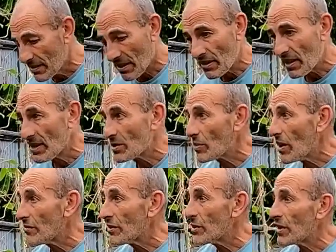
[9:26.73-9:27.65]
So yeah, there's
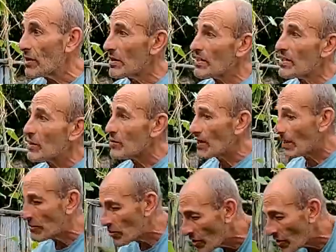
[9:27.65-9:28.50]
quite a few here, and there's still some